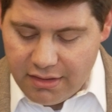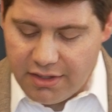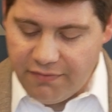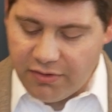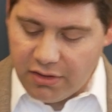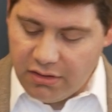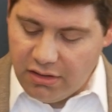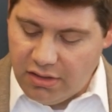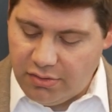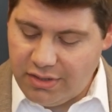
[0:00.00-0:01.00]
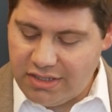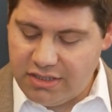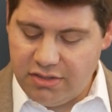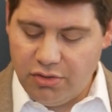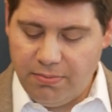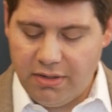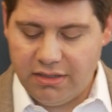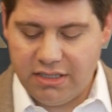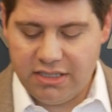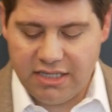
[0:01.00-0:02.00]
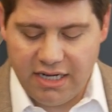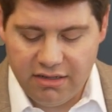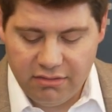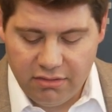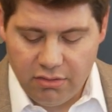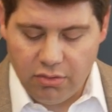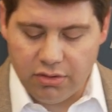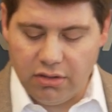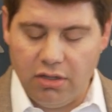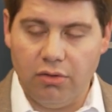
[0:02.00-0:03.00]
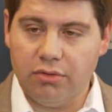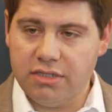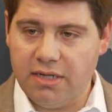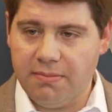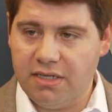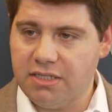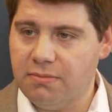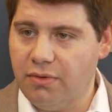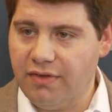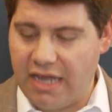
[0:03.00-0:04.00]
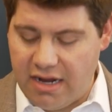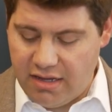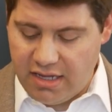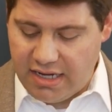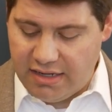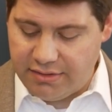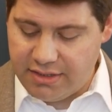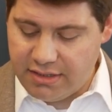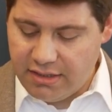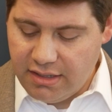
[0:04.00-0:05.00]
The deferred loan is due upon the sale or the loan recipients moving out of the house,